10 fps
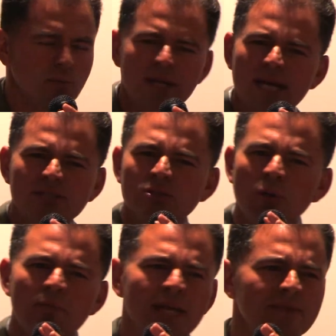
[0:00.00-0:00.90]
We got
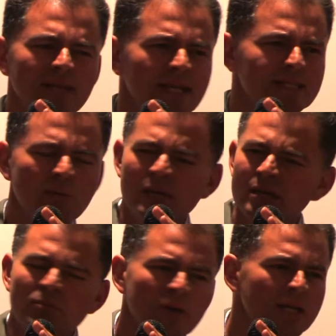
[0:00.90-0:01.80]
so many things that we
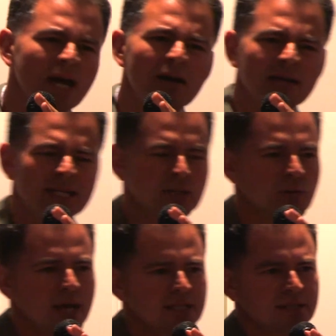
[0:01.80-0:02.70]
can bring out and
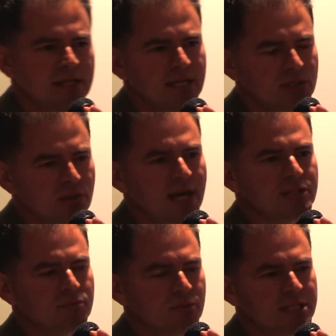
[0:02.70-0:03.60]
trash
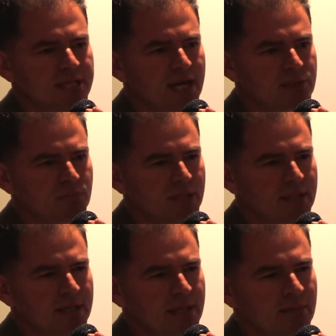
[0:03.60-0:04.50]
Rudy Salas
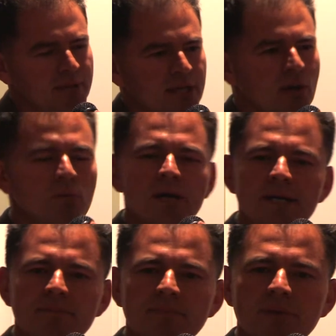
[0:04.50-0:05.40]
with. But you know what?